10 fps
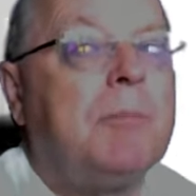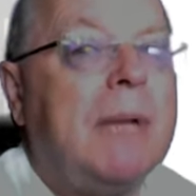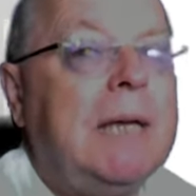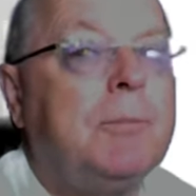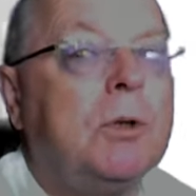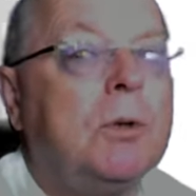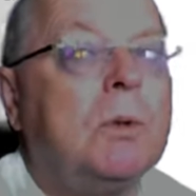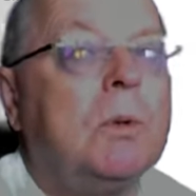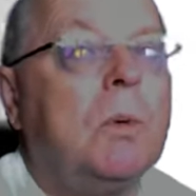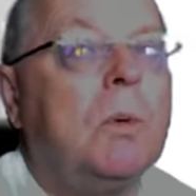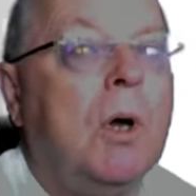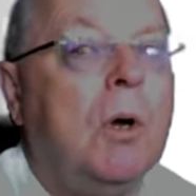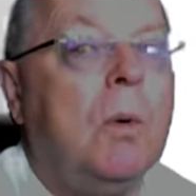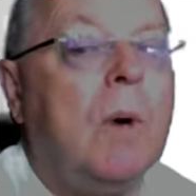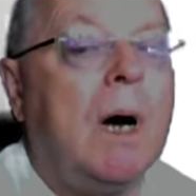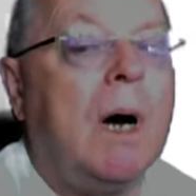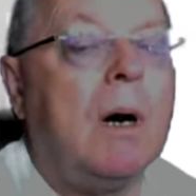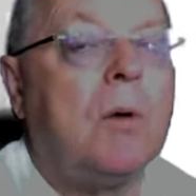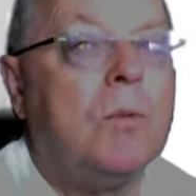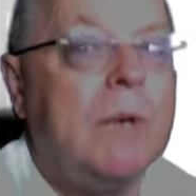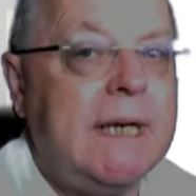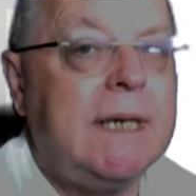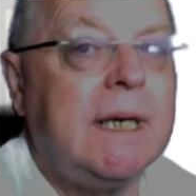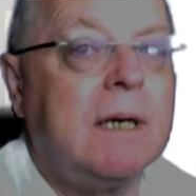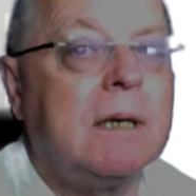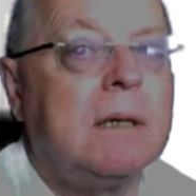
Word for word: people who are reading